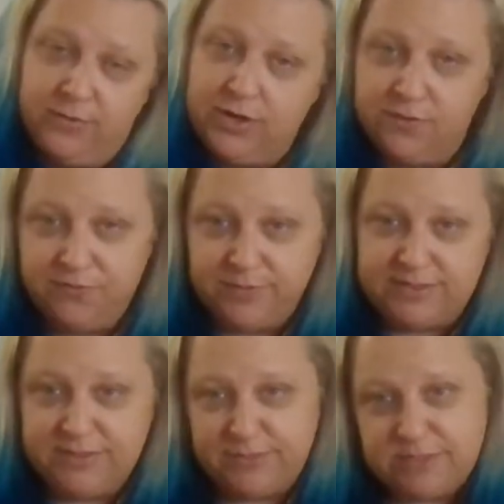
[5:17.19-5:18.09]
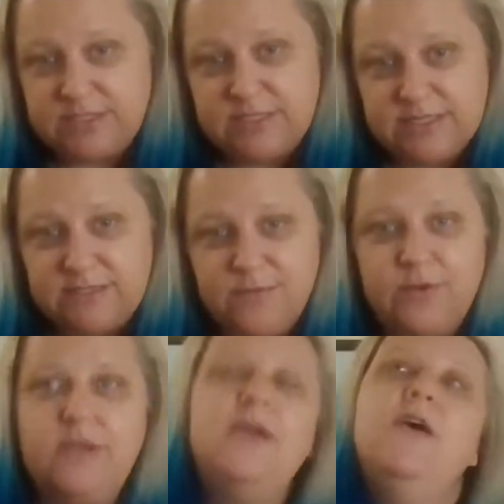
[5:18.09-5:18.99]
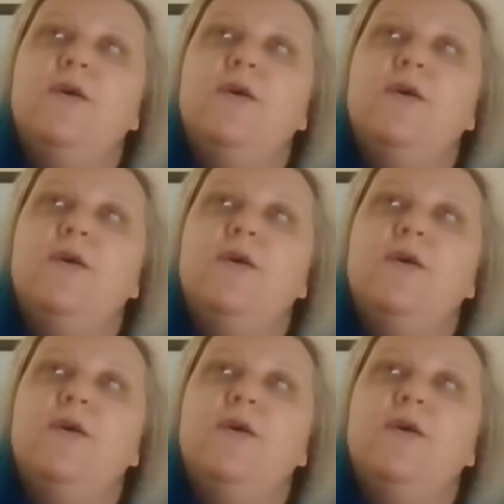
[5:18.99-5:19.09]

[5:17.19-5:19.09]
We know it from this deposition testimony.